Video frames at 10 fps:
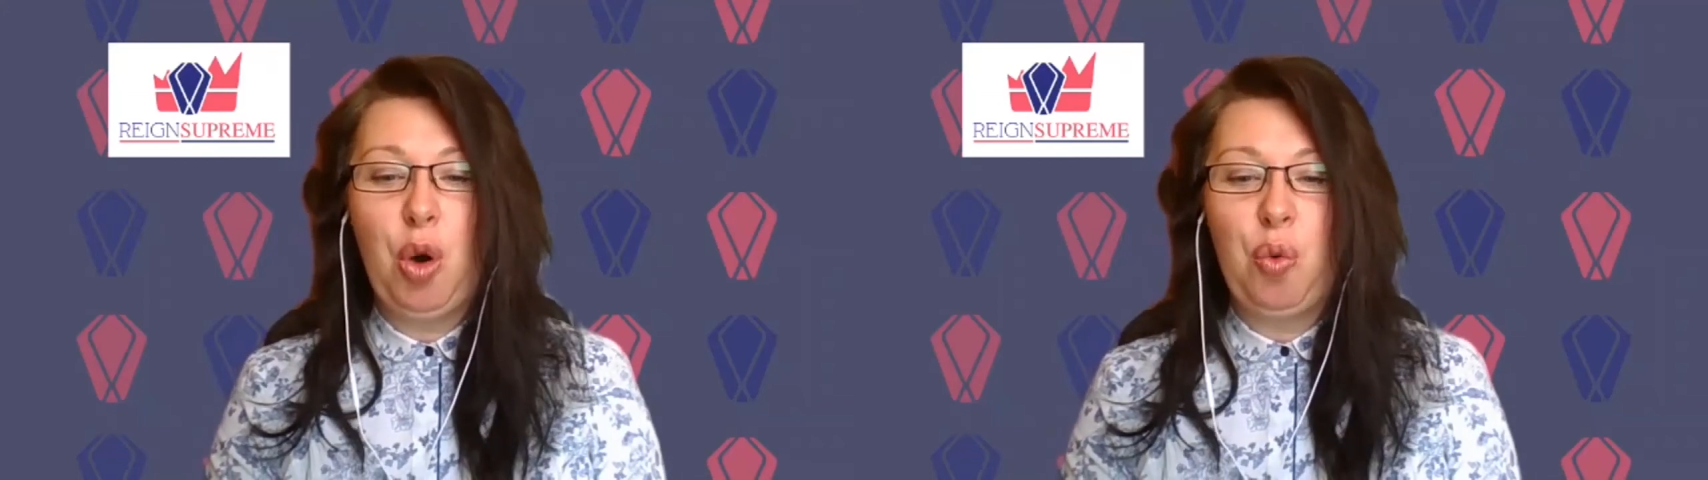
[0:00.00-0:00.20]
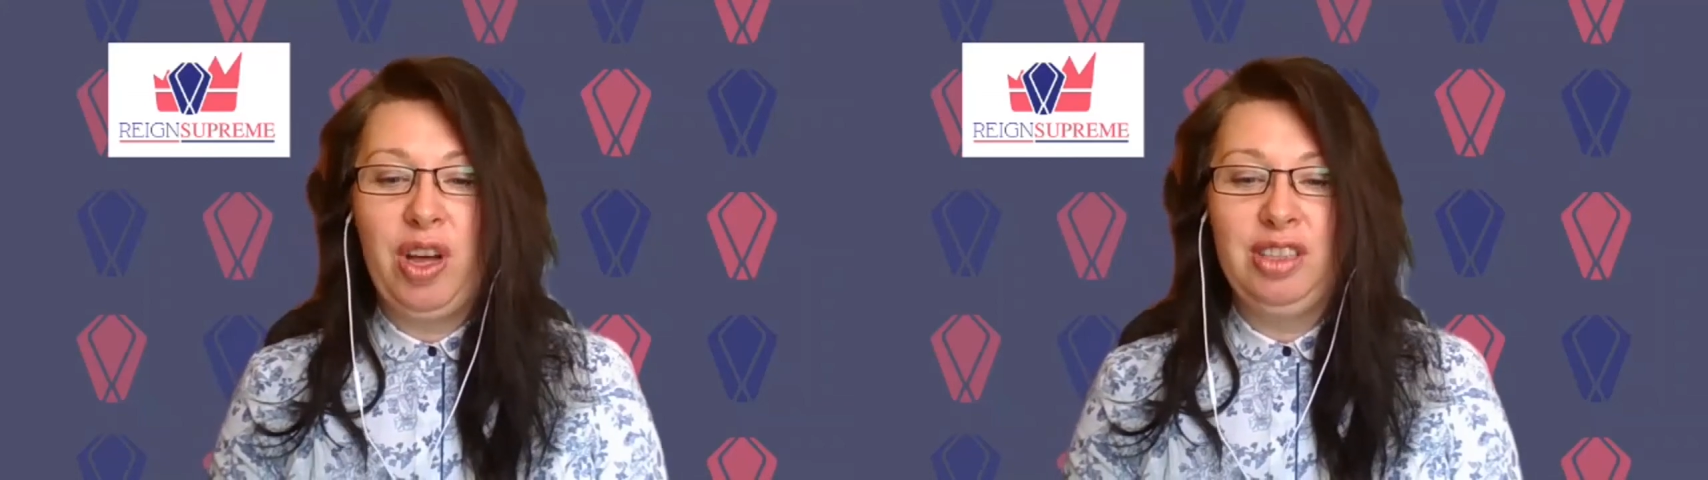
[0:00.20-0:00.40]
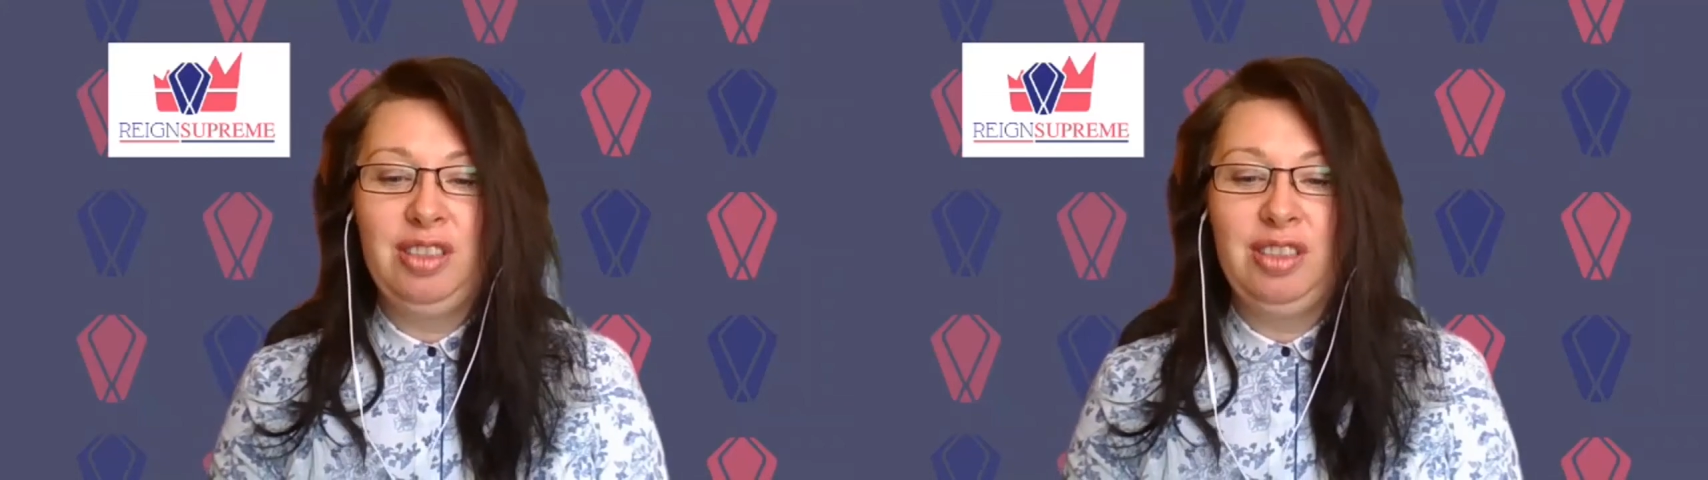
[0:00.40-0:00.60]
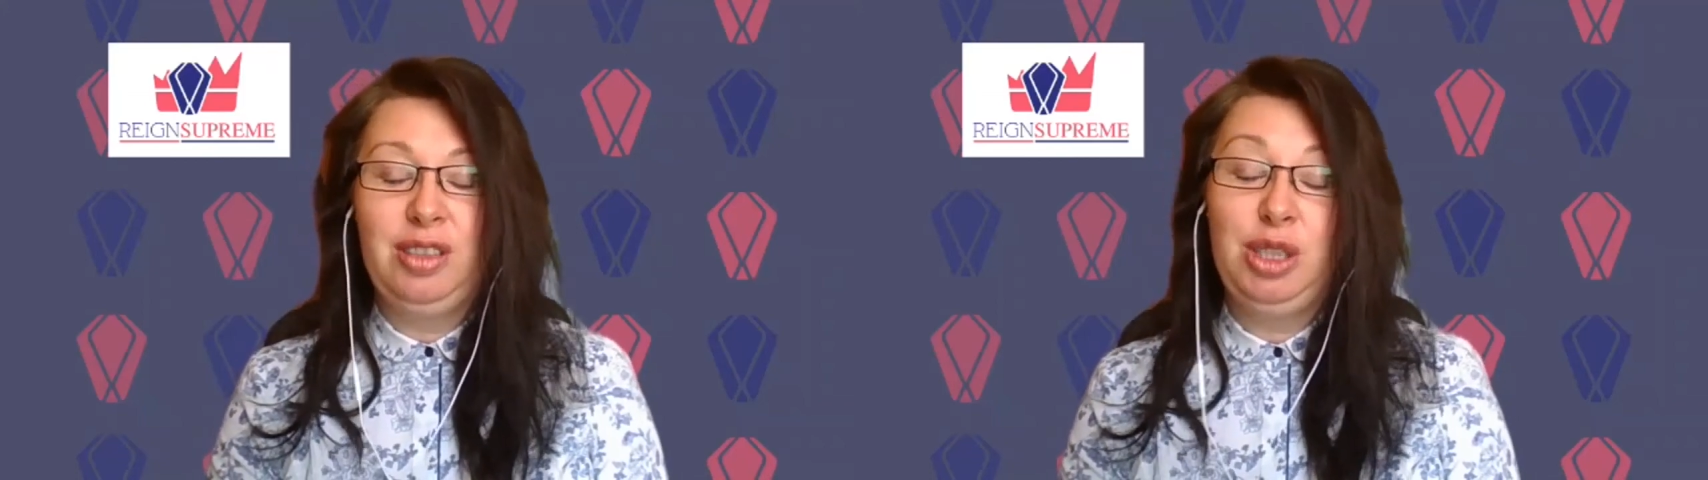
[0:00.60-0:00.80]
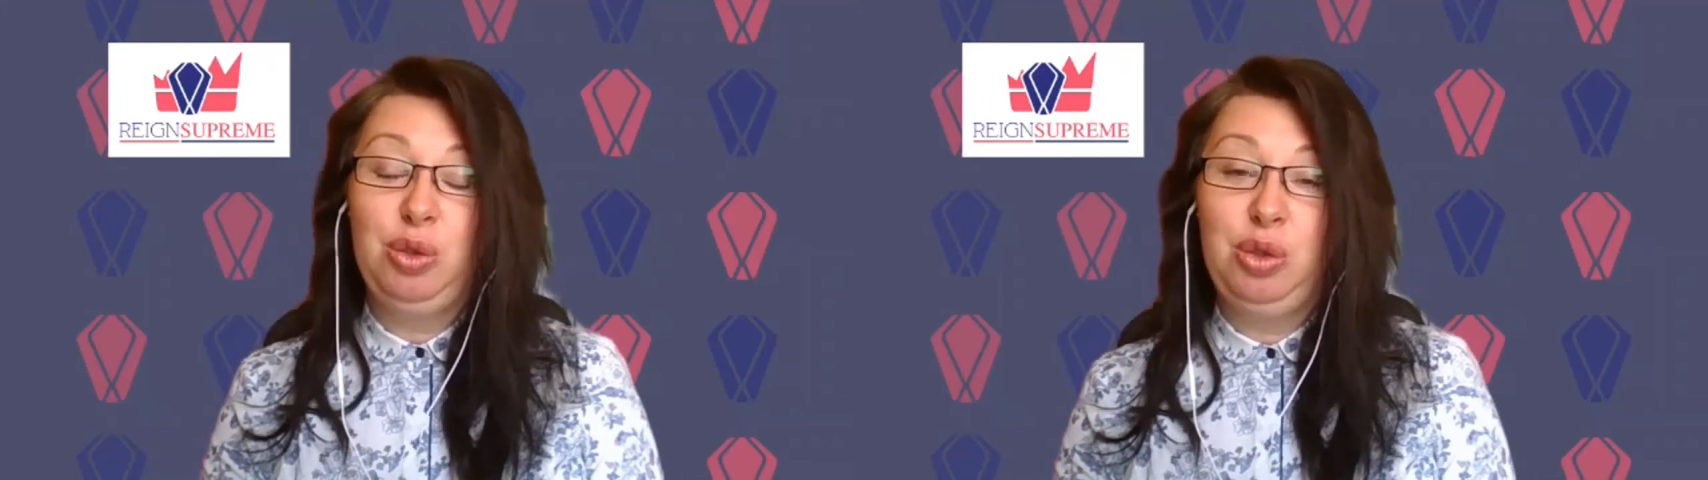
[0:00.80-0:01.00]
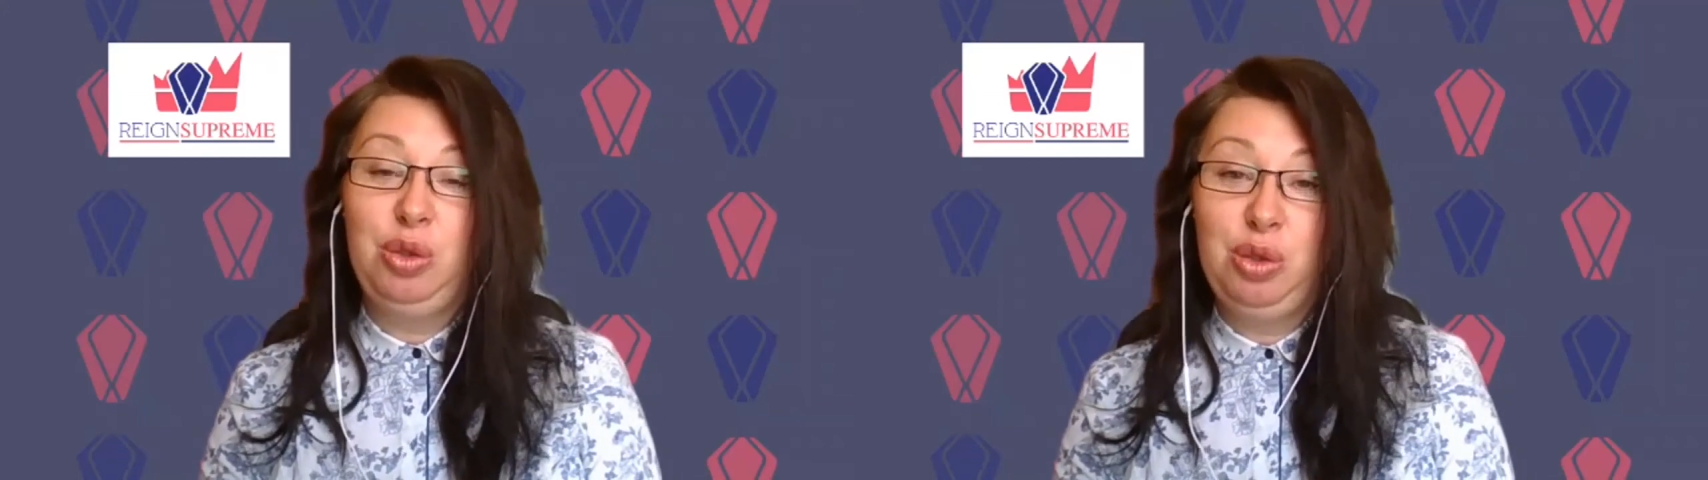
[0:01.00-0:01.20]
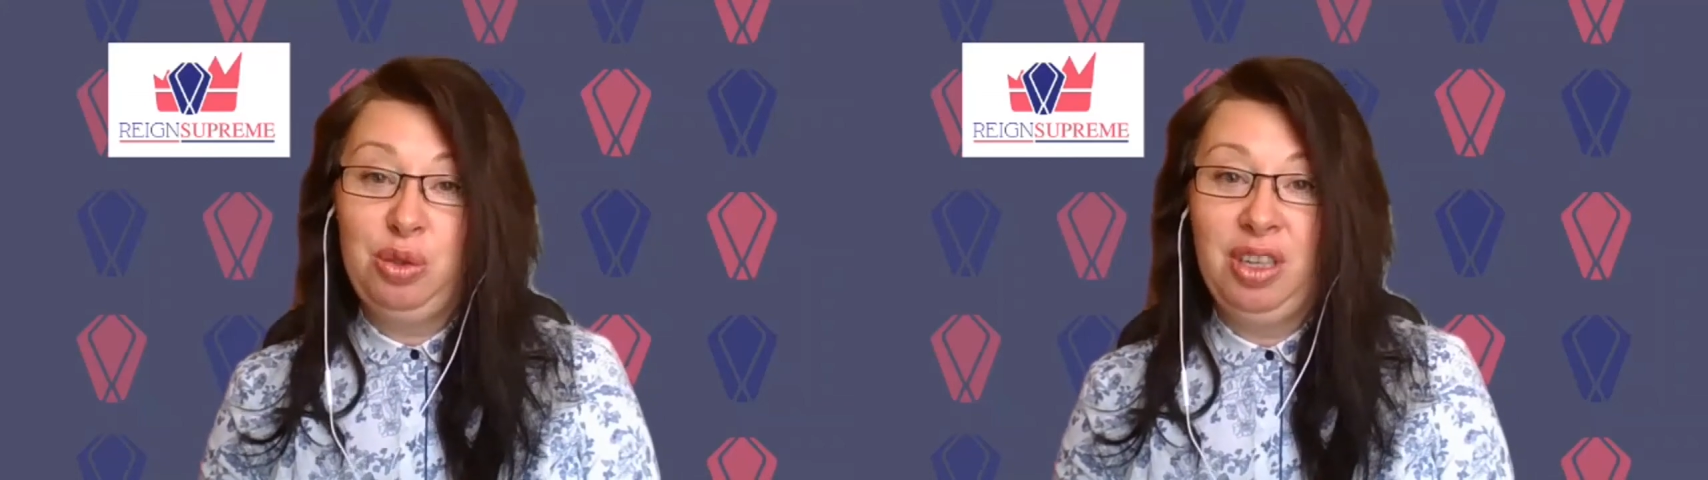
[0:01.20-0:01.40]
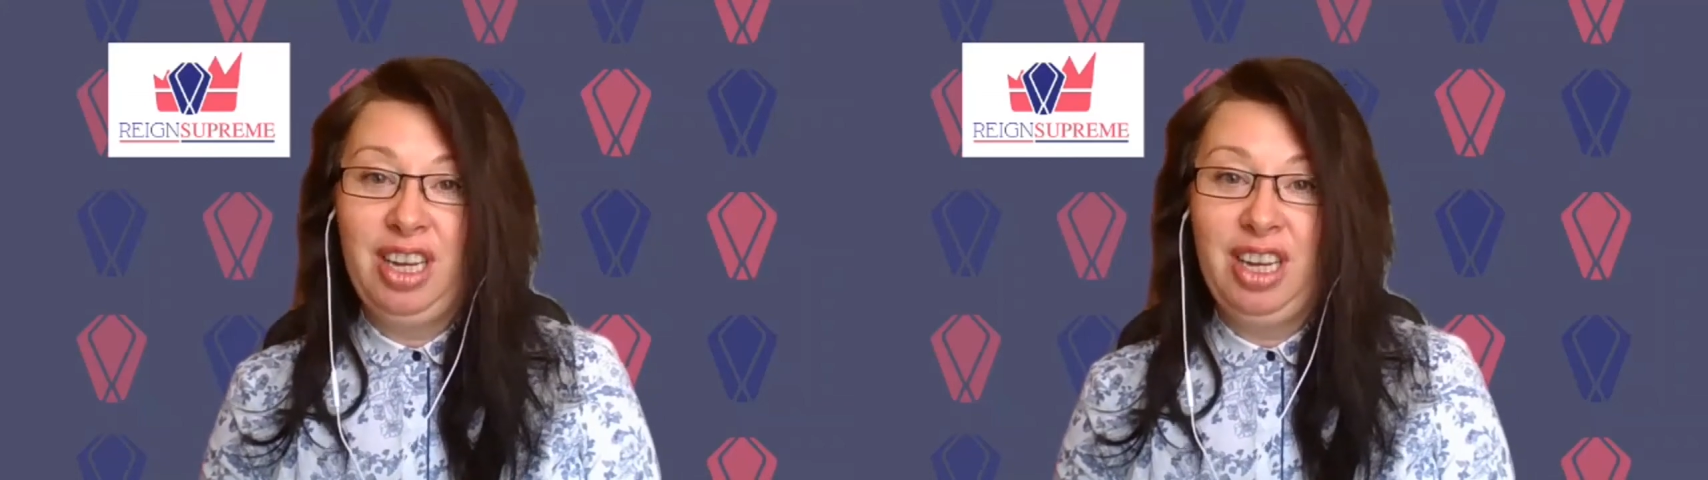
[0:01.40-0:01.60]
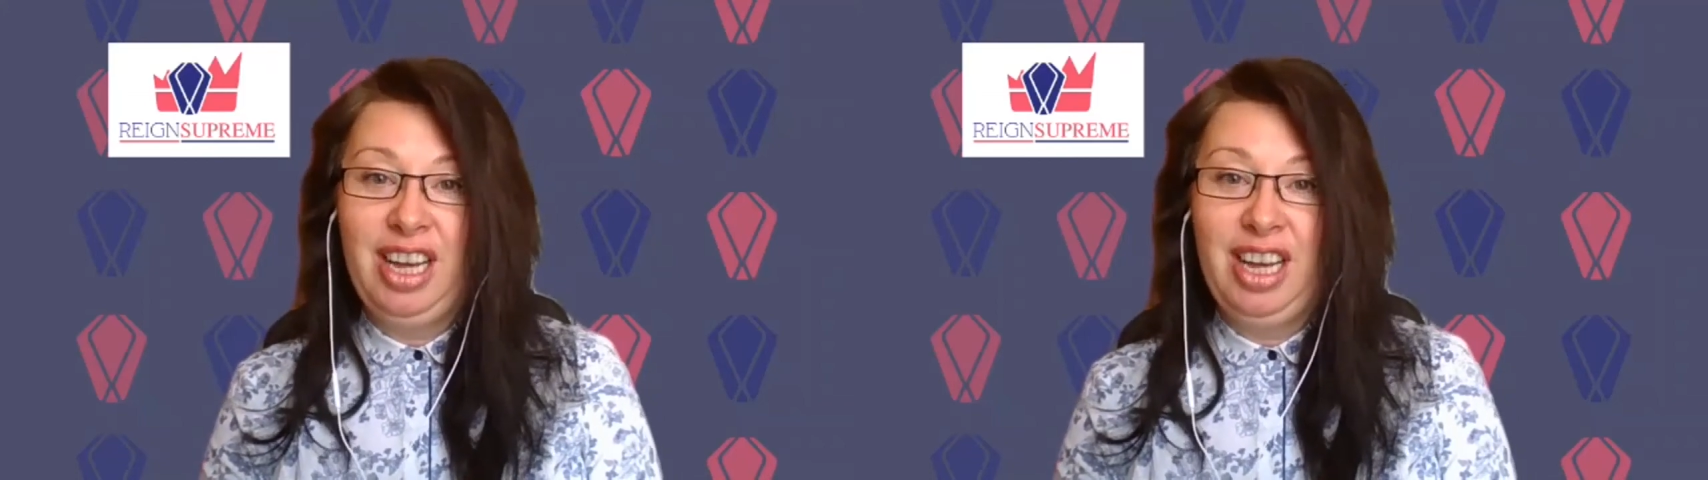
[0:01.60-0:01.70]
01322